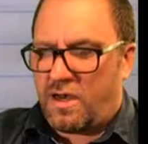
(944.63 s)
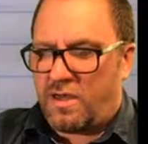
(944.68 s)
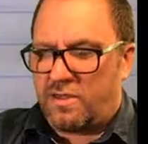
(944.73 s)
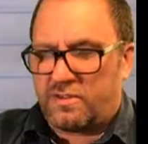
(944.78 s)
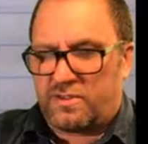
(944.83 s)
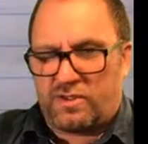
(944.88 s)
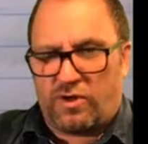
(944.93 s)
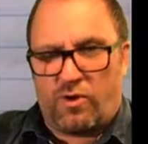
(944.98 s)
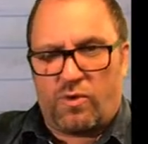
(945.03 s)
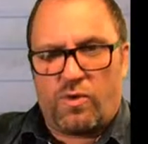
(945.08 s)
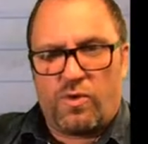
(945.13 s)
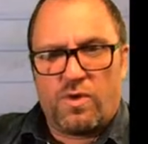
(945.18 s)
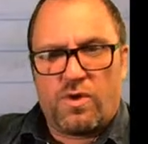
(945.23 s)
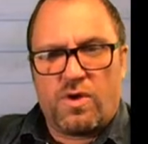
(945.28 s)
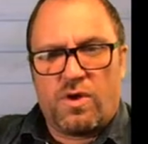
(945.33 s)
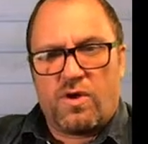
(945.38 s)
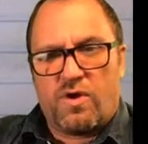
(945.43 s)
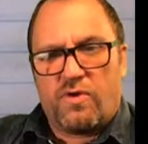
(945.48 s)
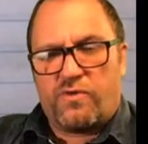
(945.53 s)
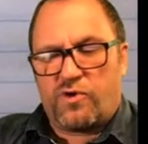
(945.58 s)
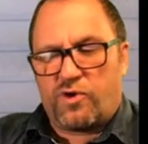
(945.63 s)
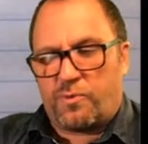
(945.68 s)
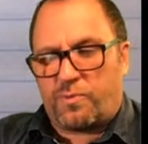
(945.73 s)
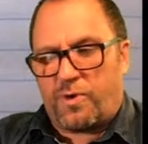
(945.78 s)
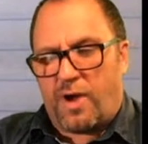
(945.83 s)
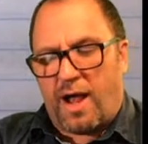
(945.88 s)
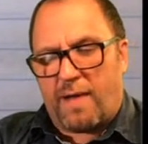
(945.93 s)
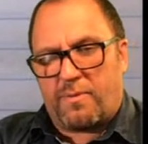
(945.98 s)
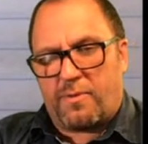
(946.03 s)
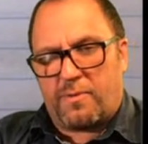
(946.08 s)
So, for a
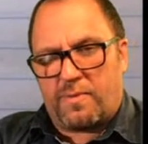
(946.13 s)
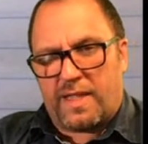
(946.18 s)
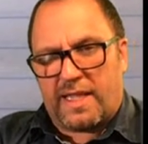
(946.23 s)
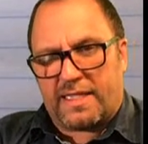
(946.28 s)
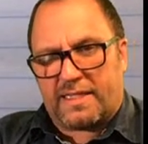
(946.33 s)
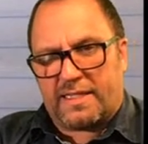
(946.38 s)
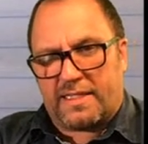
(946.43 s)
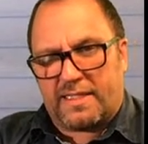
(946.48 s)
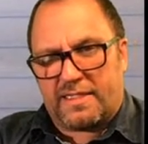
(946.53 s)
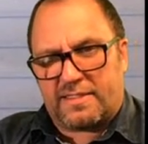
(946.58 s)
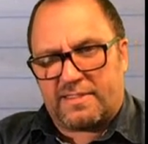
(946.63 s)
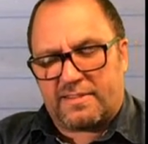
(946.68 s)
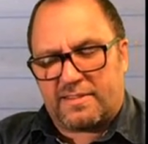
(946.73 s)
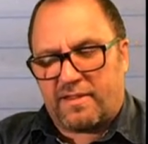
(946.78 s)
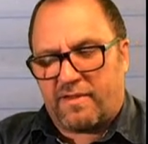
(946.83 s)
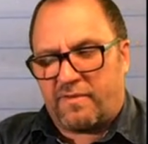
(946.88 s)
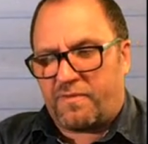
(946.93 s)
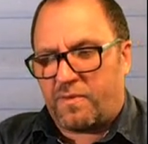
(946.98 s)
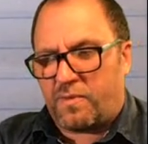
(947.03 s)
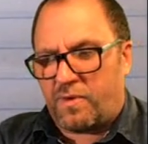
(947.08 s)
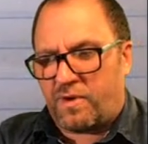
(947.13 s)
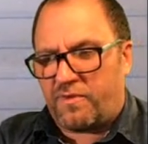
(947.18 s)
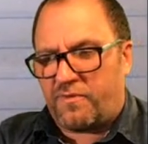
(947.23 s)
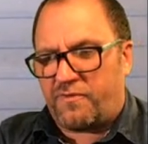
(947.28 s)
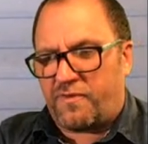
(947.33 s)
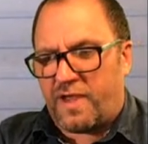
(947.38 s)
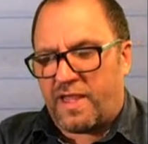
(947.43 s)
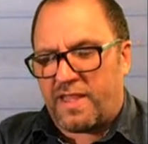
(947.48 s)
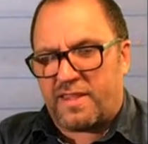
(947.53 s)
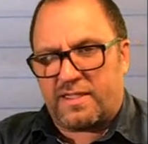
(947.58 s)
problem like this, if you want to
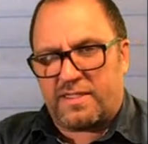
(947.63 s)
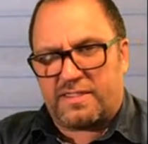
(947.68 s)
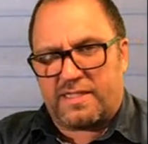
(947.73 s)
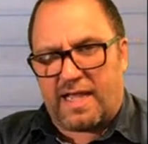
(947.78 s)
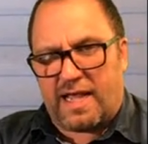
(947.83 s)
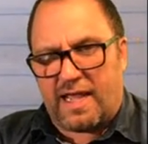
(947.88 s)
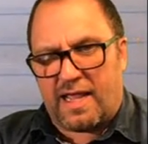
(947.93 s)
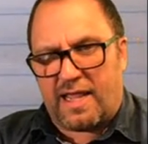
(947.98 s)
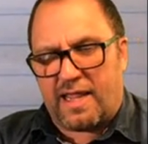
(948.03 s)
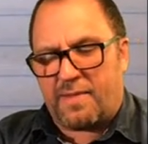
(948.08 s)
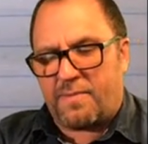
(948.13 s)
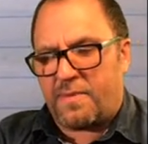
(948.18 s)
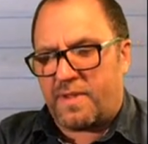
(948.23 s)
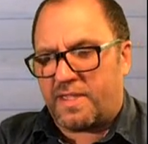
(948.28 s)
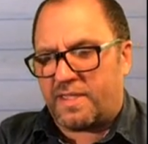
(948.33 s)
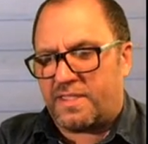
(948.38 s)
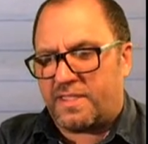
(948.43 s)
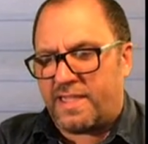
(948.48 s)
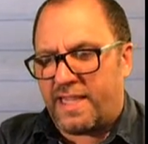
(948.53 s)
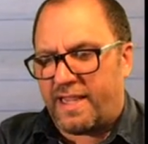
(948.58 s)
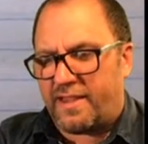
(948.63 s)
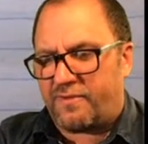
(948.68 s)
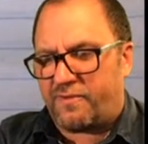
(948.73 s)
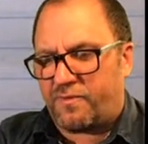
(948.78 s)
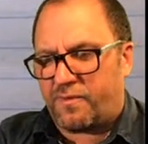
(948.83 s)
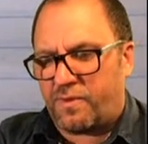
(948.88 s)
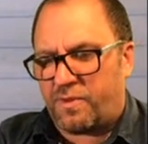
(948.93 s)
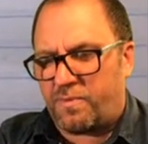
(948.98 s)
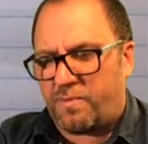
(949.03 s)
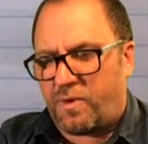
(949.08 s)
find the time it takes
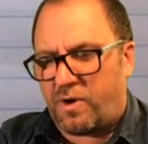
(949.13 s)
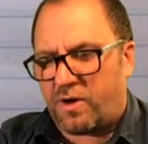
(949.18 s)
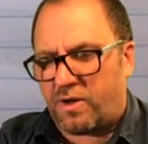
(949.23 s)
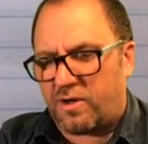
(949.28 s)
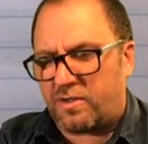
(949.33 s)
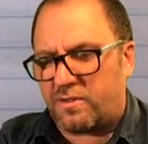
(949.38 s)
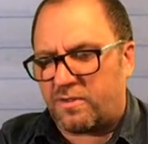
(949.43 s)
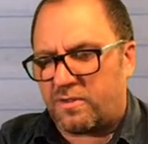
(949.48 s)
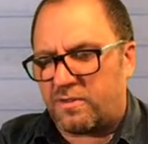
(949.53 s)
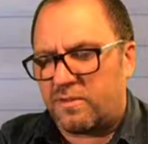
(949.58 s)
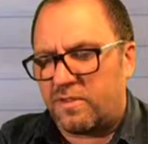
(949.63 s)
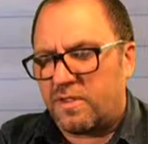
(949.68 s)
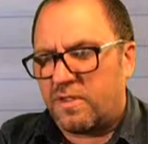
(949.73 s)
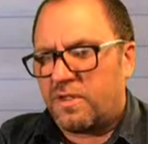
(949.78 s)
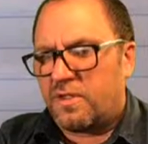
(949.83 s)
for the particle